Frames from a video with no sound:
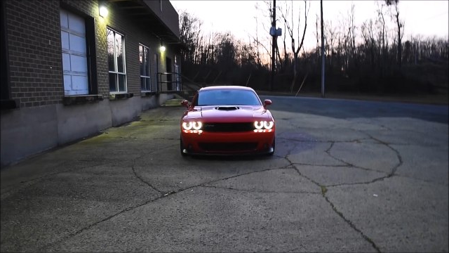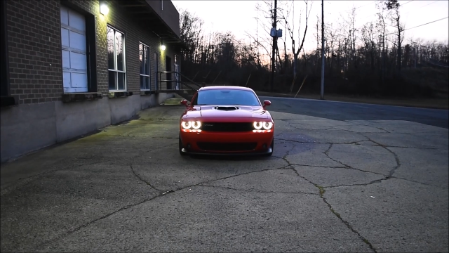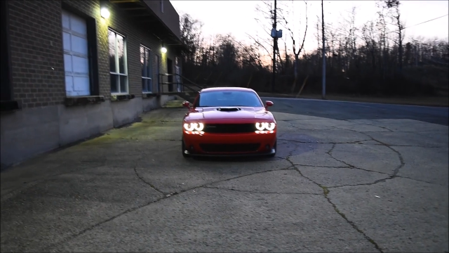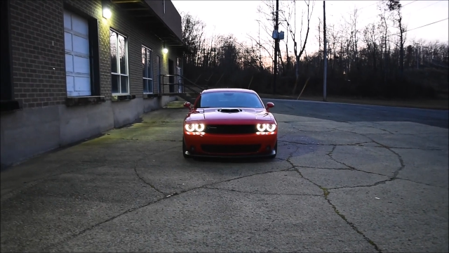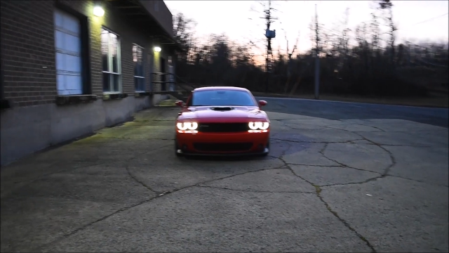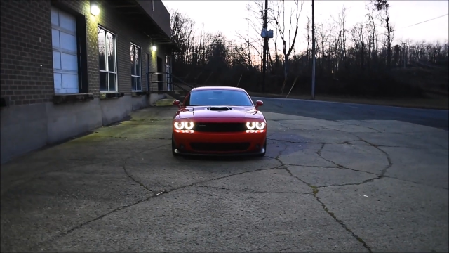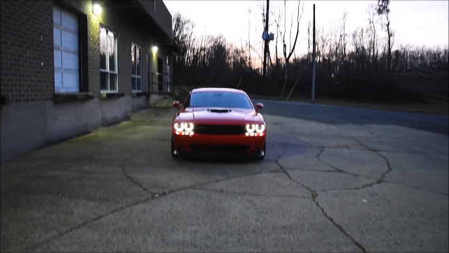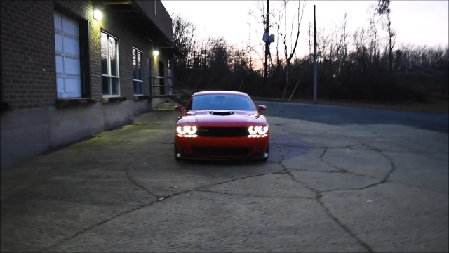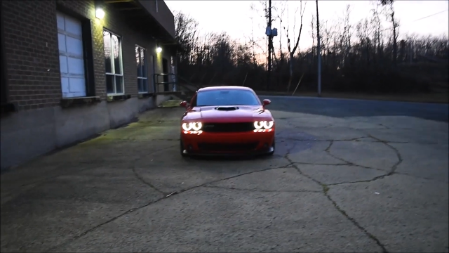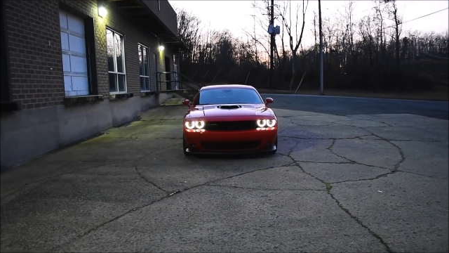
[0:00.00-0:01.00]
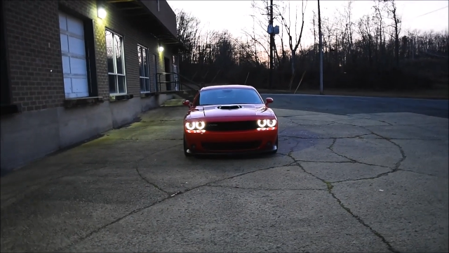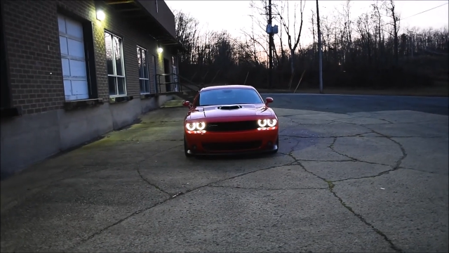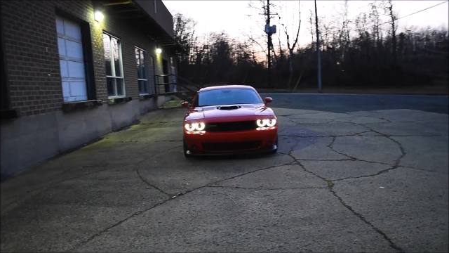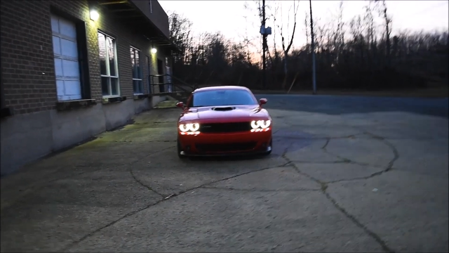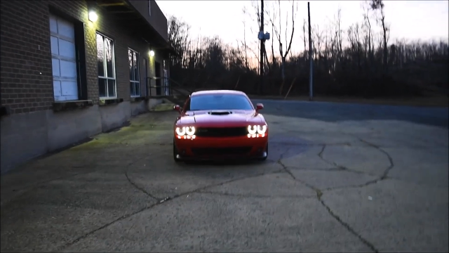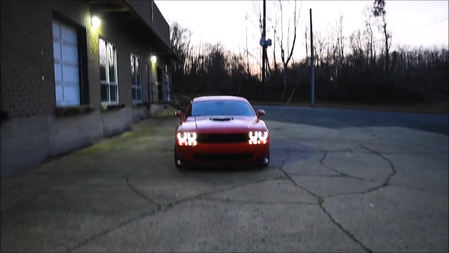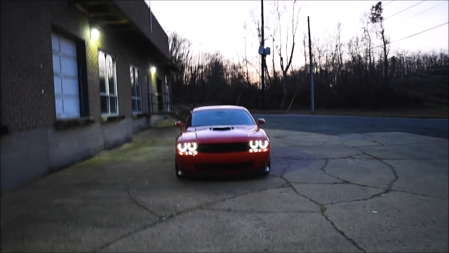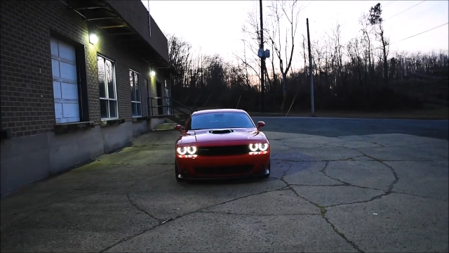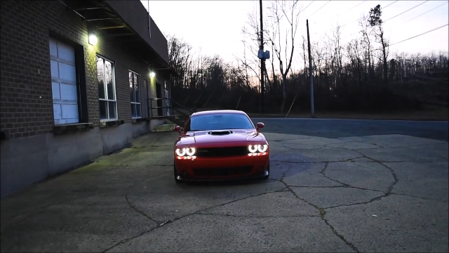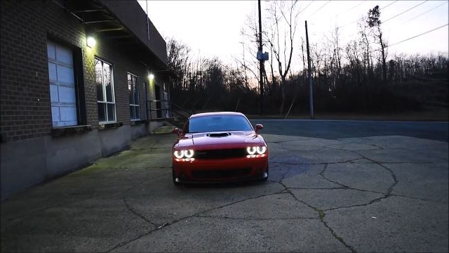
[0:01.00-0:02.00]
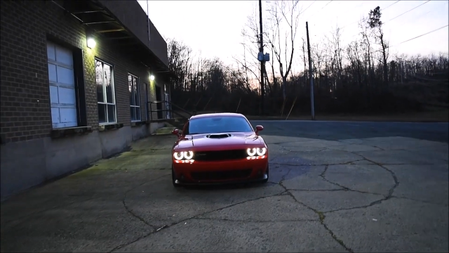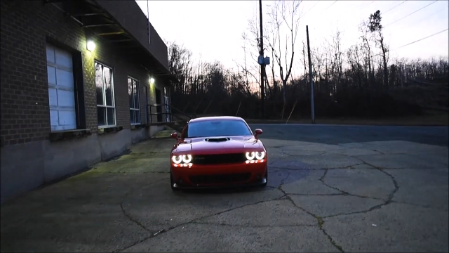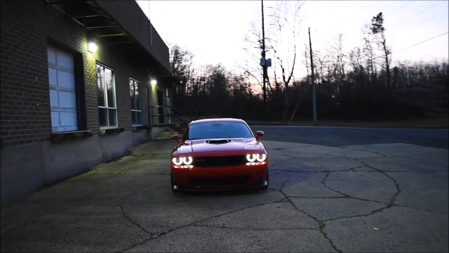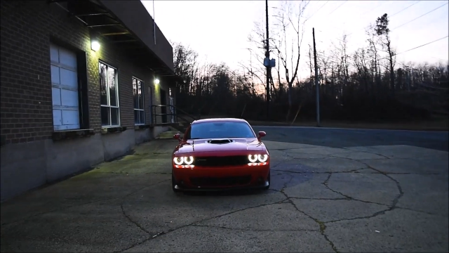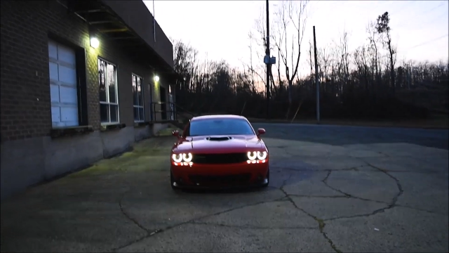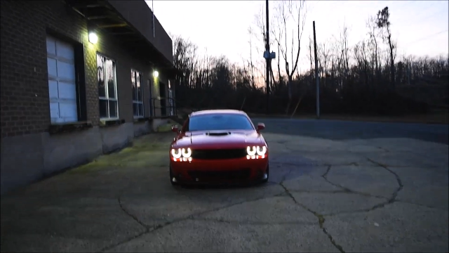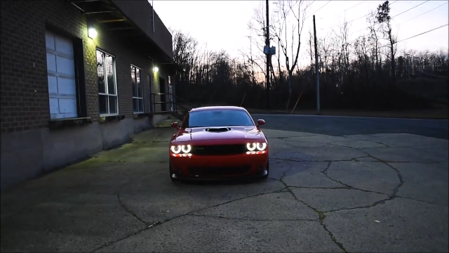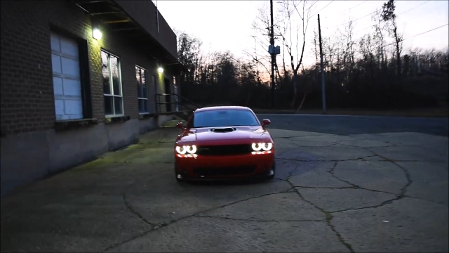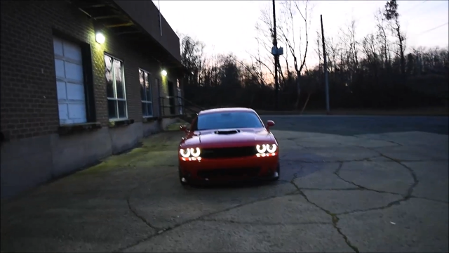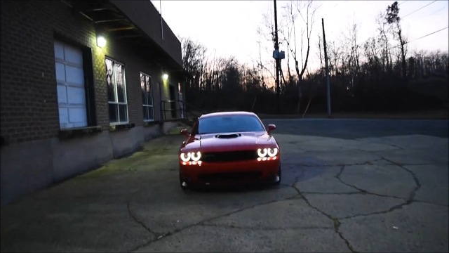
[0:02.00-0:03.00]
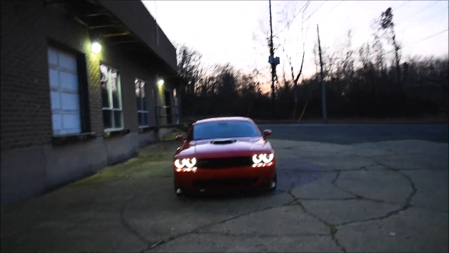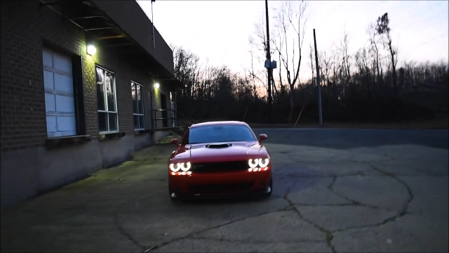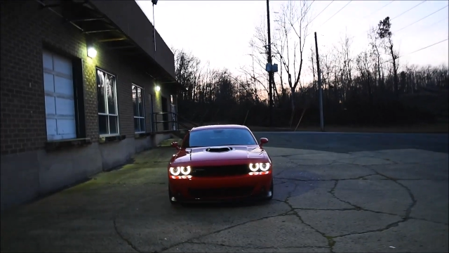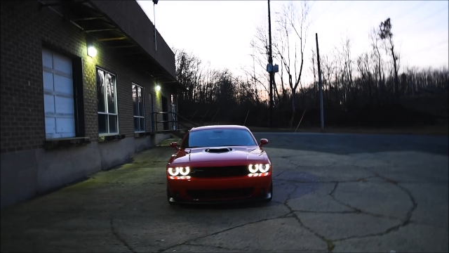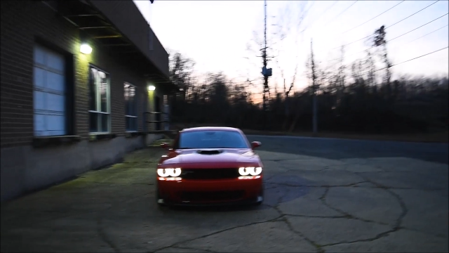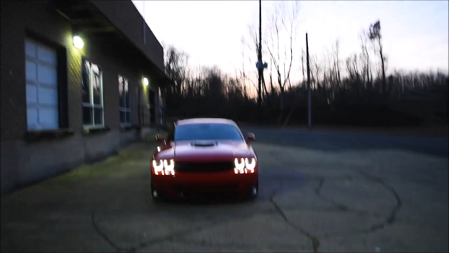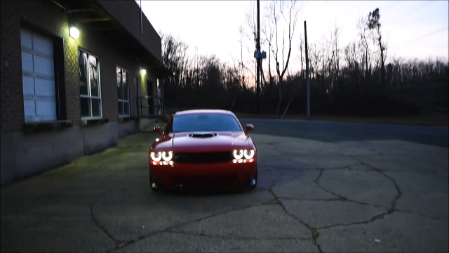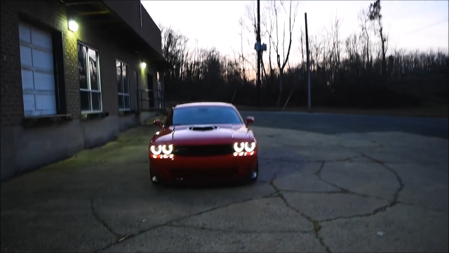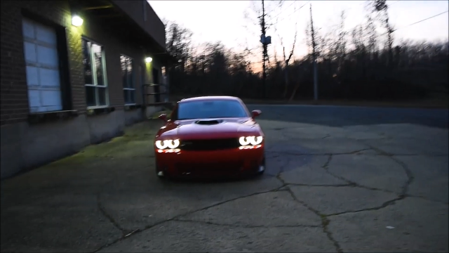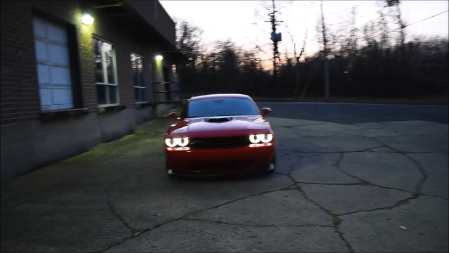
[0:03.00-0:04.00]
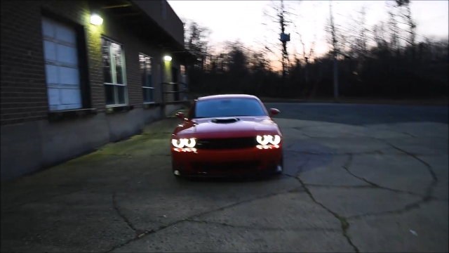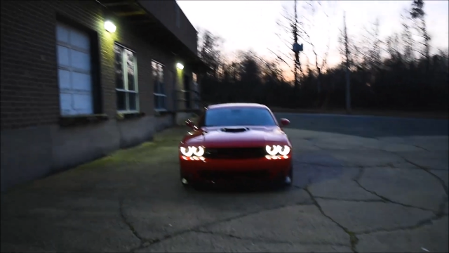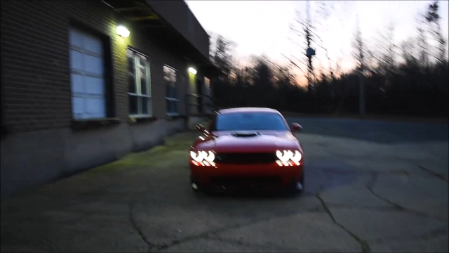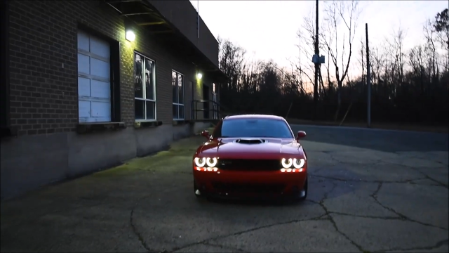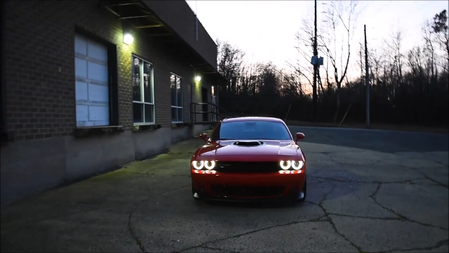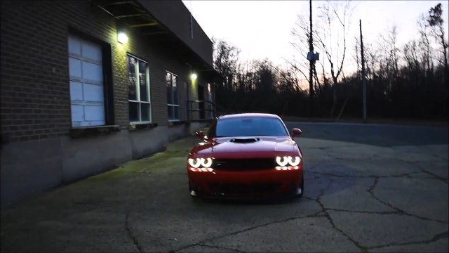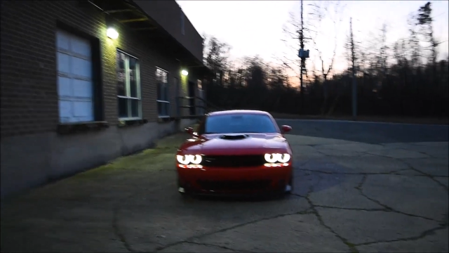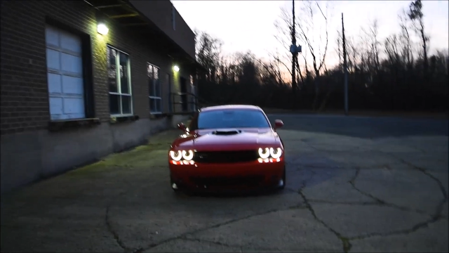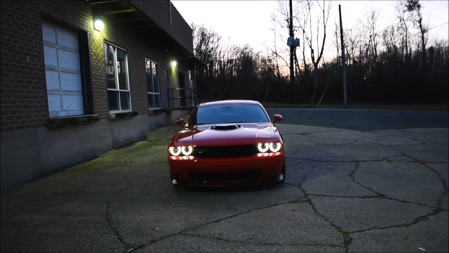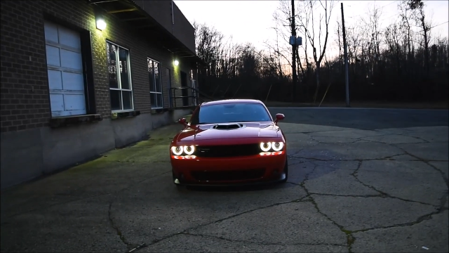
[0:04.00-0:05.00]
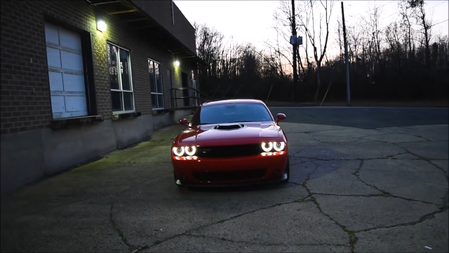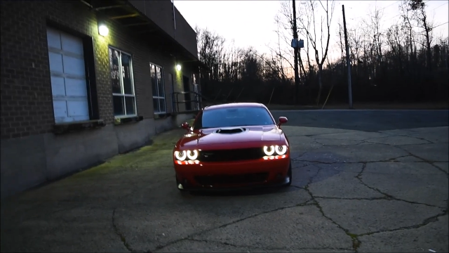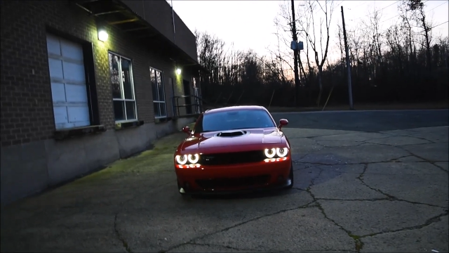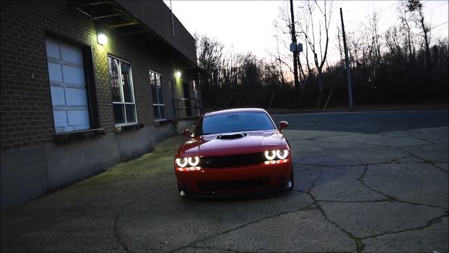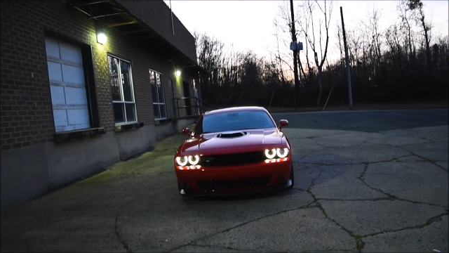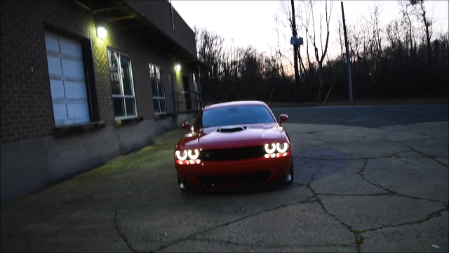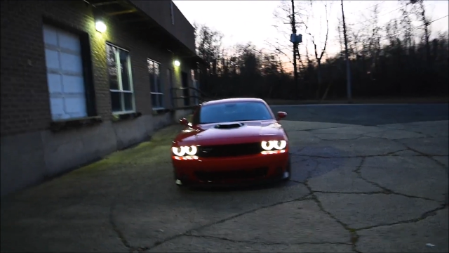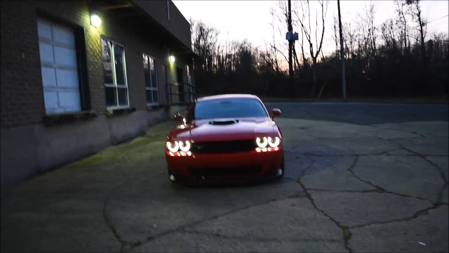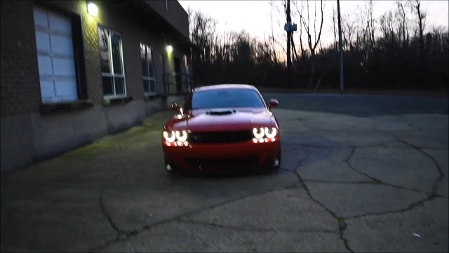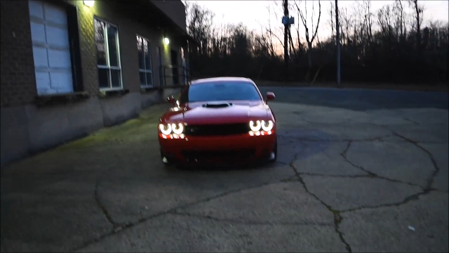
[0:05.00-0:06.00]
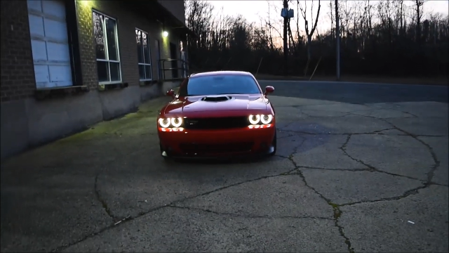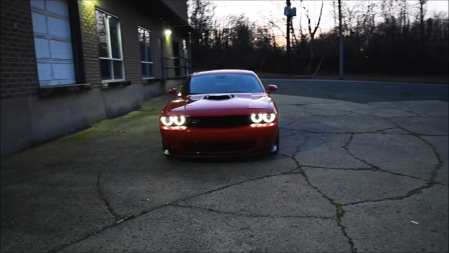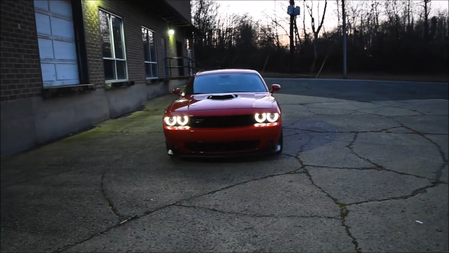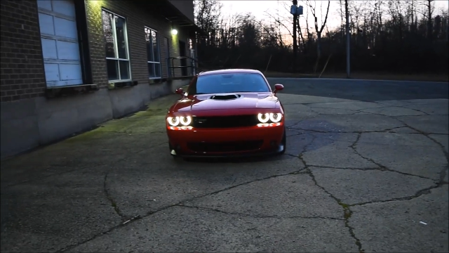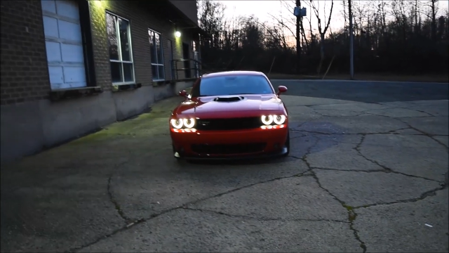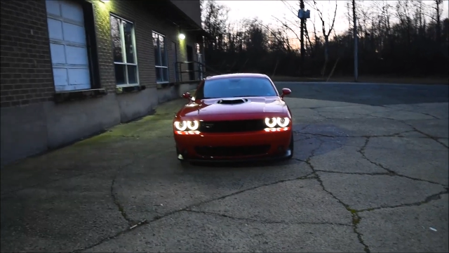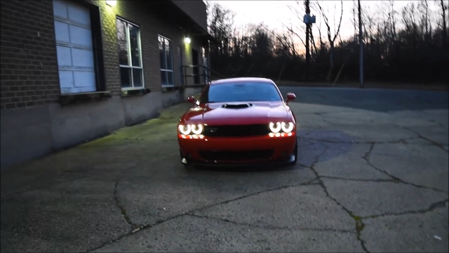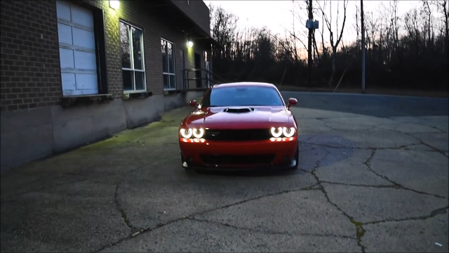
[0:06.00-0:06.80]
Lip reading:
Nobody's mouth can be seen.